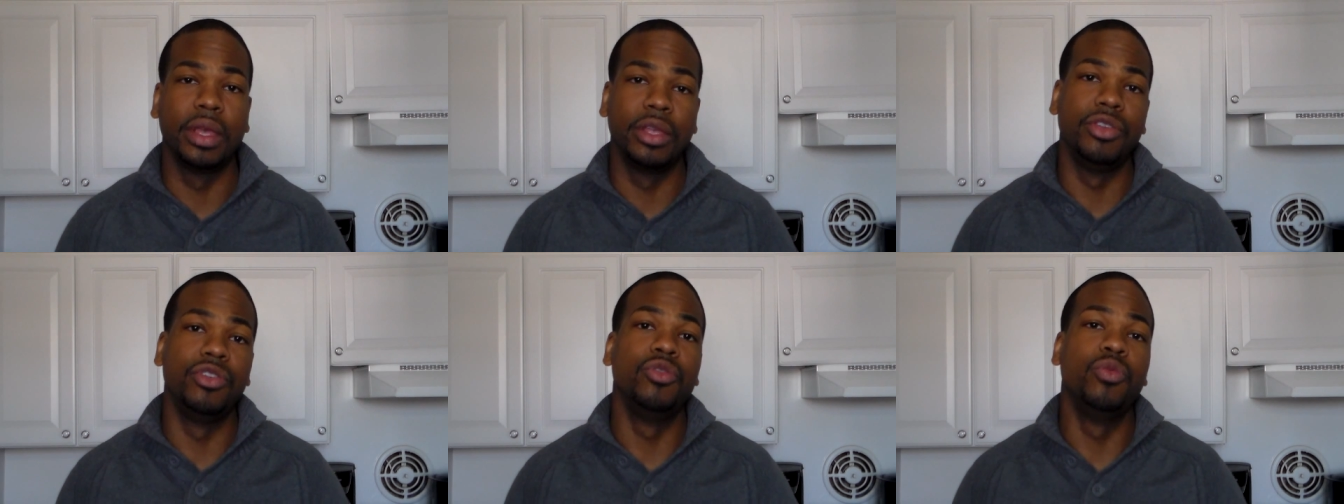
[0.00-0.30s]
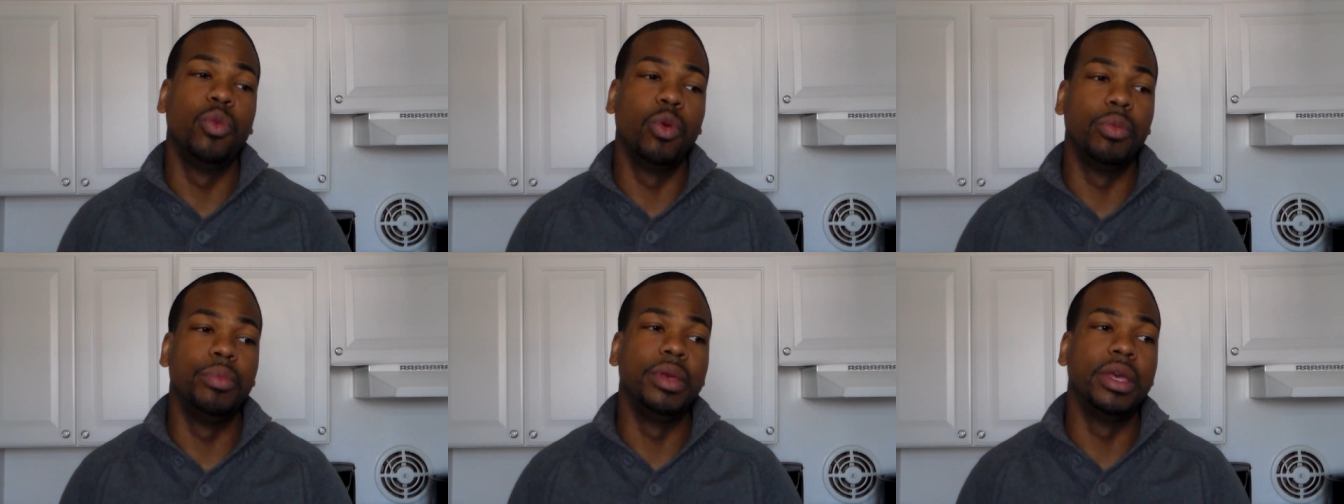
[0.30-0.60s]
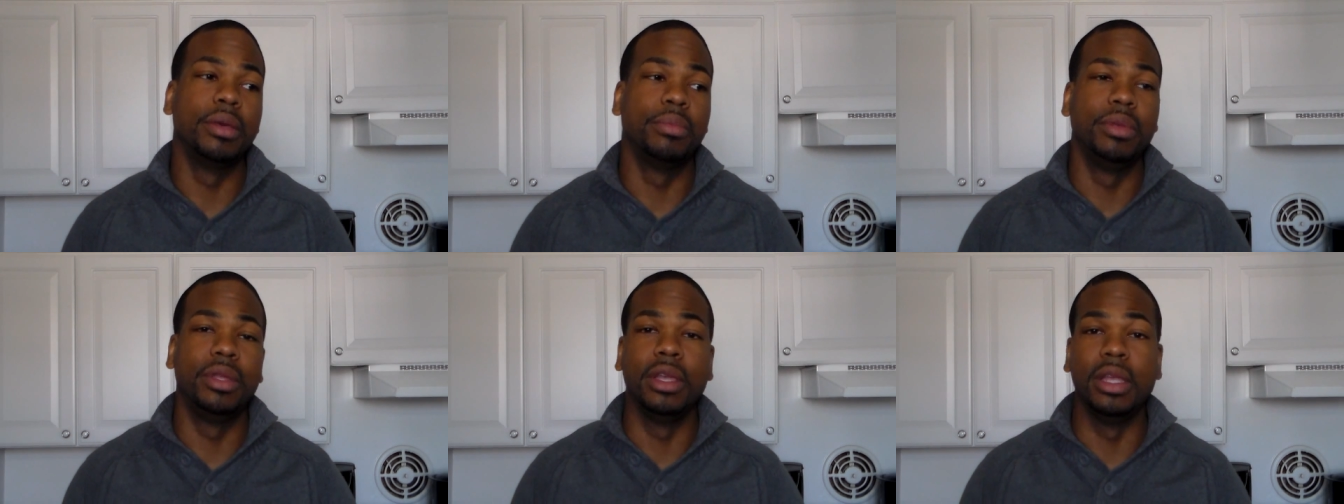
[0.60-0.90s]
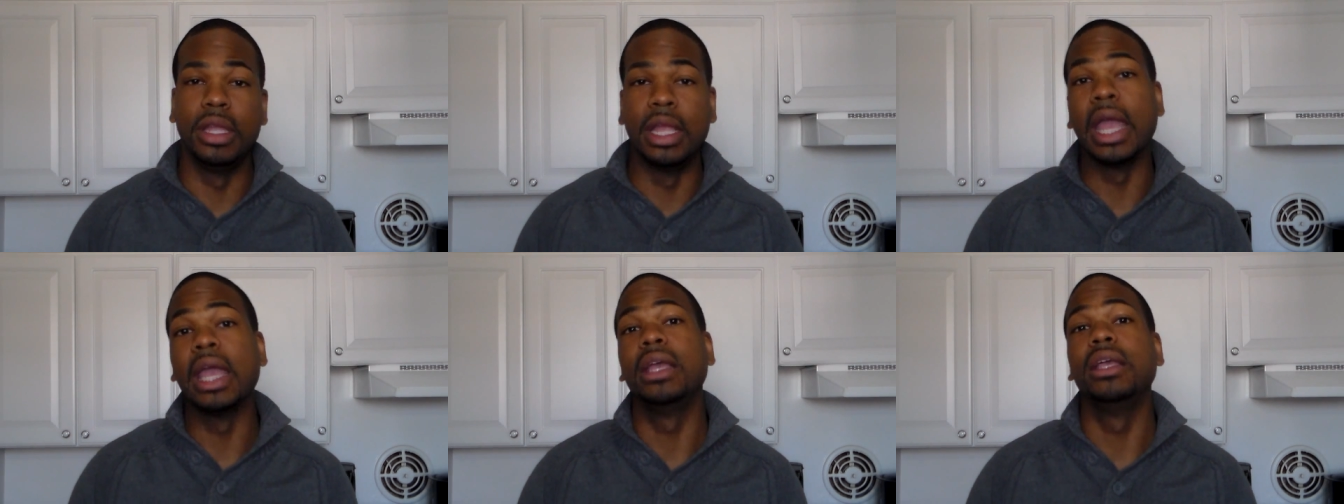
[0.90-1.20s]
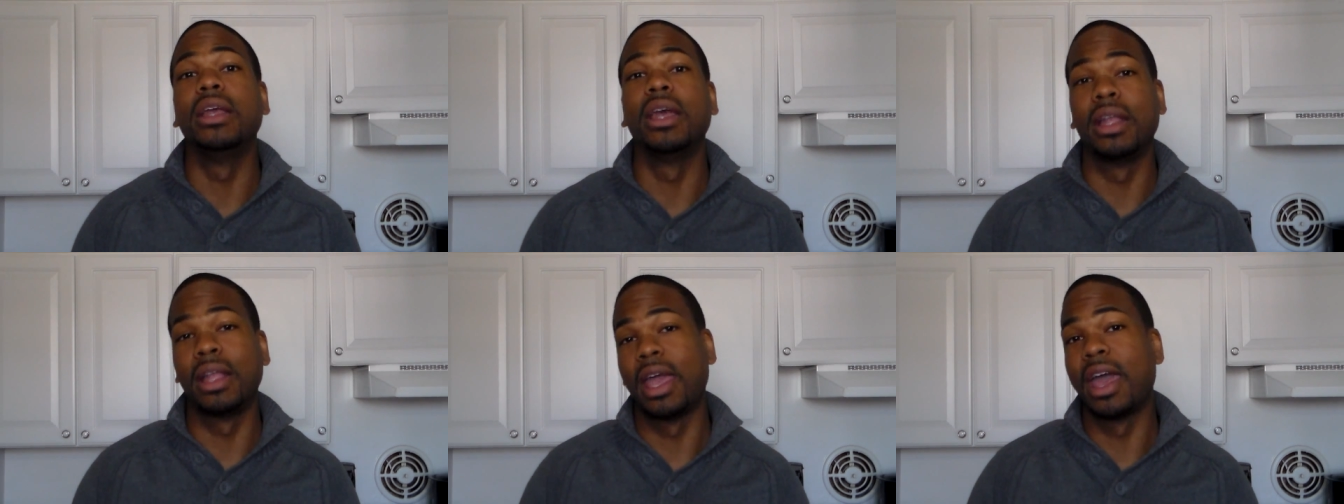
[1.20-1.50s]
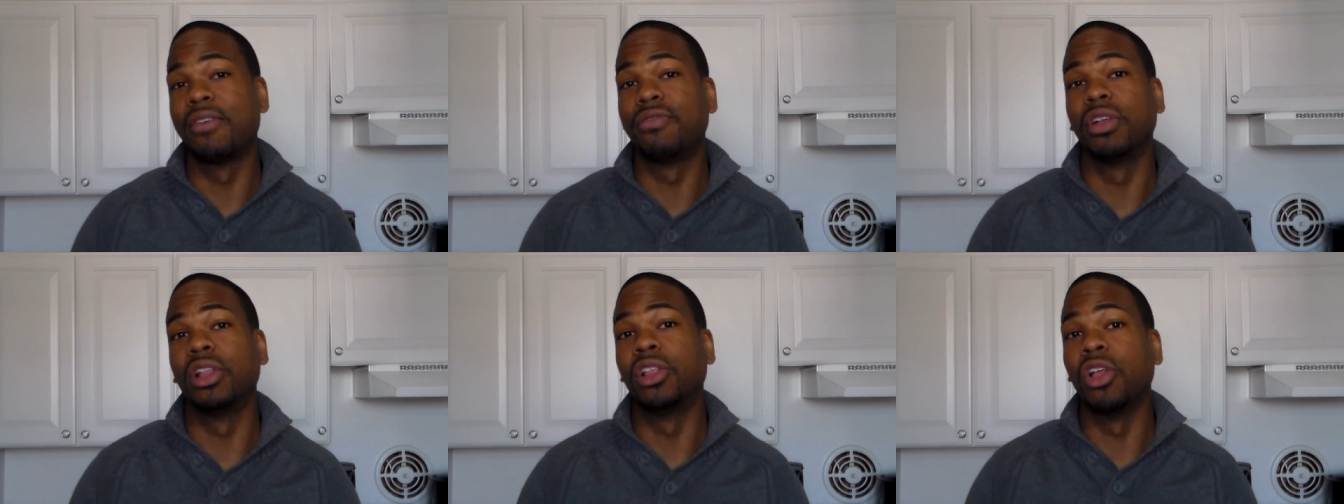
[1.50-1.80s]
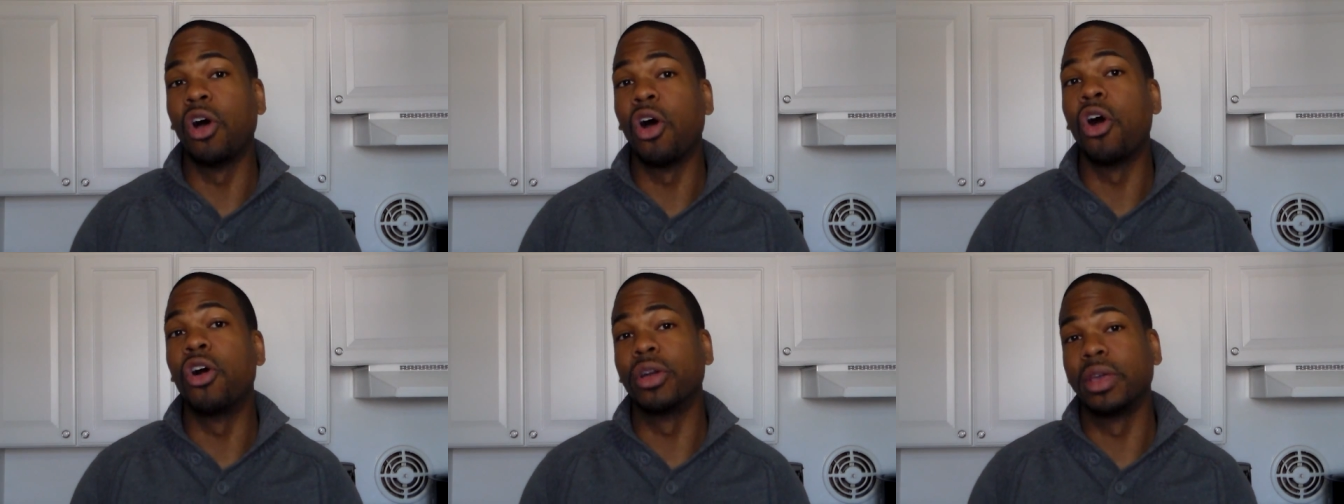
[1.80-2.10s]
and you will be able to date and have a
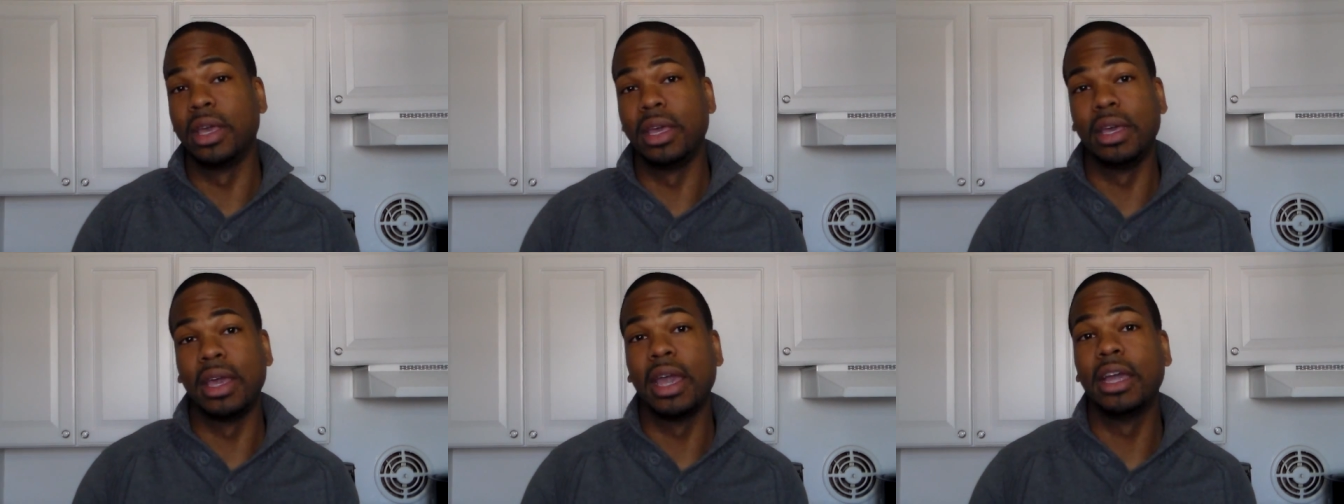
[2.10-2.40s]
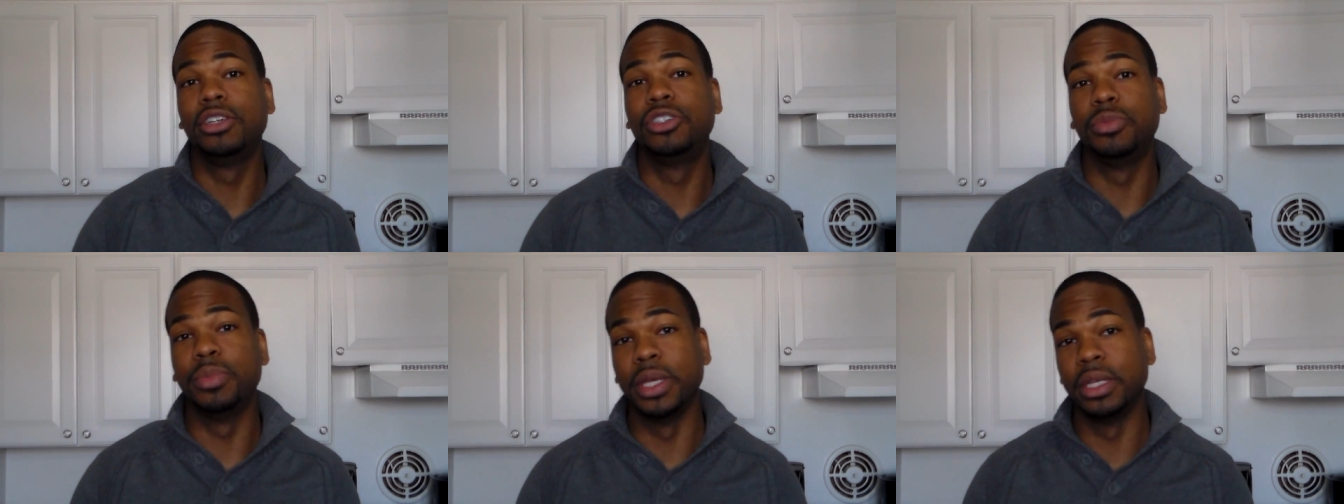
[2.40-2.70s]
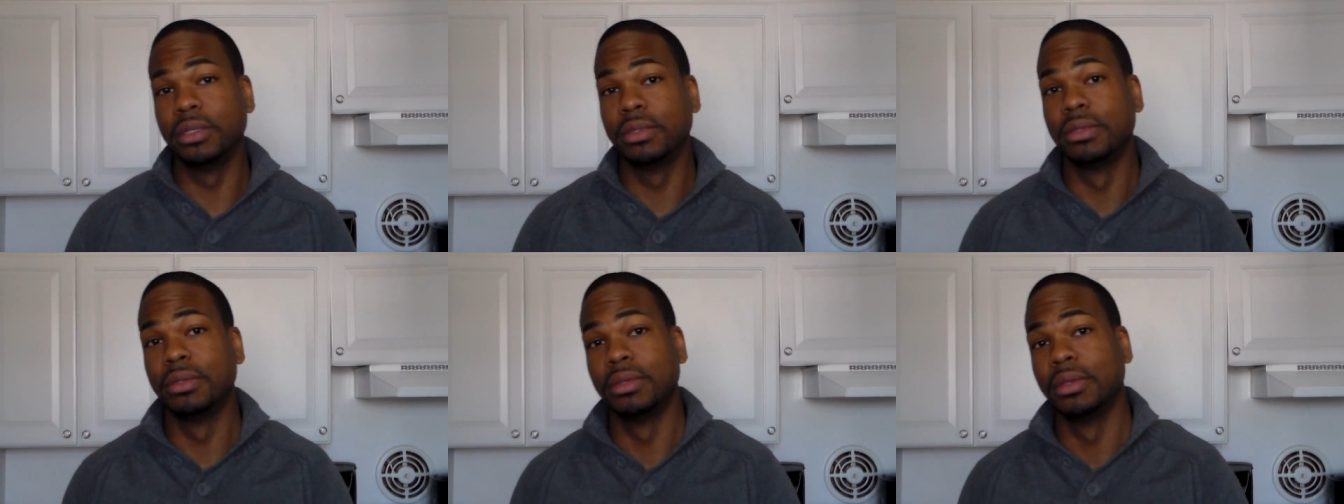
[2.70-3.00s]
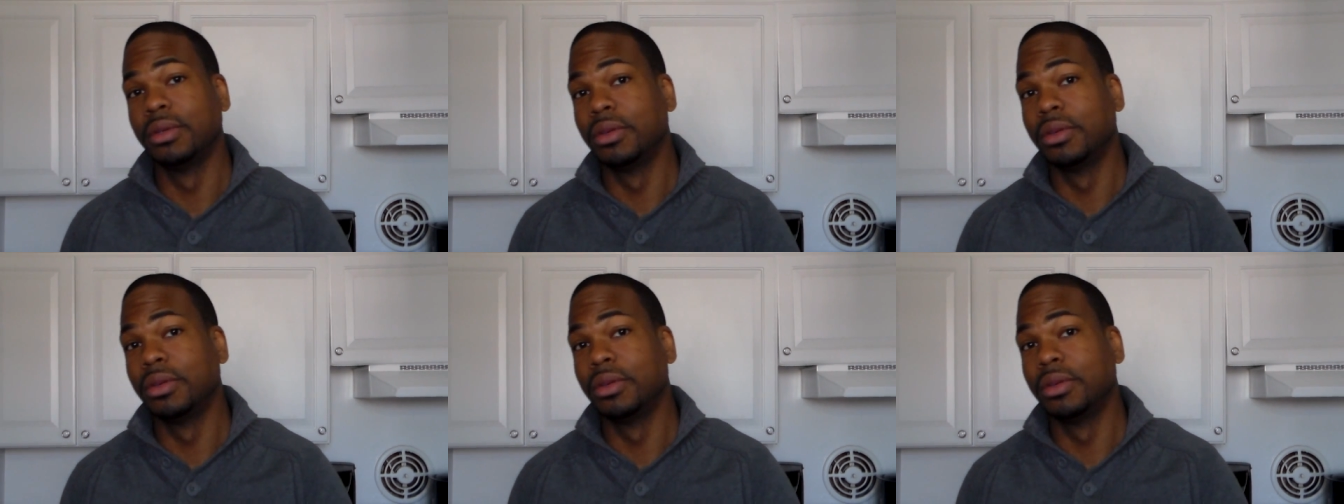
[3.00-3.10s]
long engagement